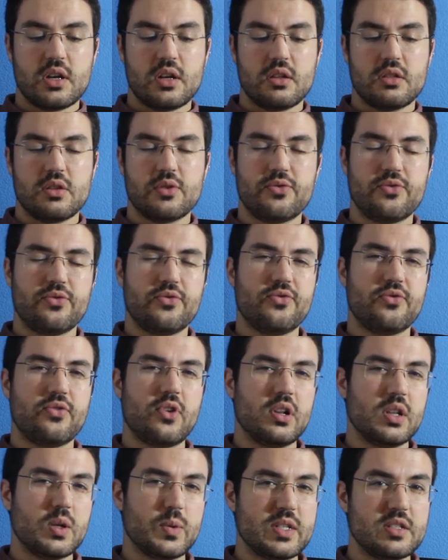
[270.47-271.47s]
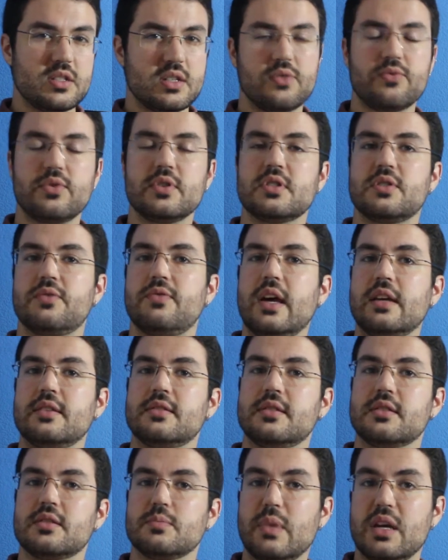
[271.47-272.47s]
the following different
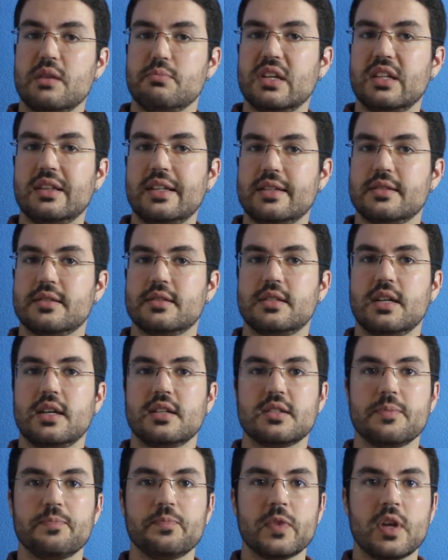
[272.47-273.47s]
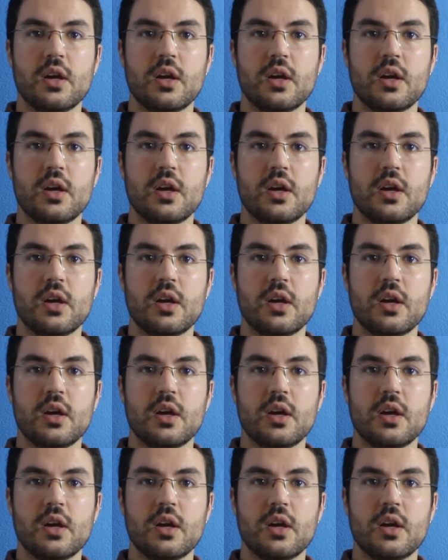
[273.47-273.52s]
phases may be listed.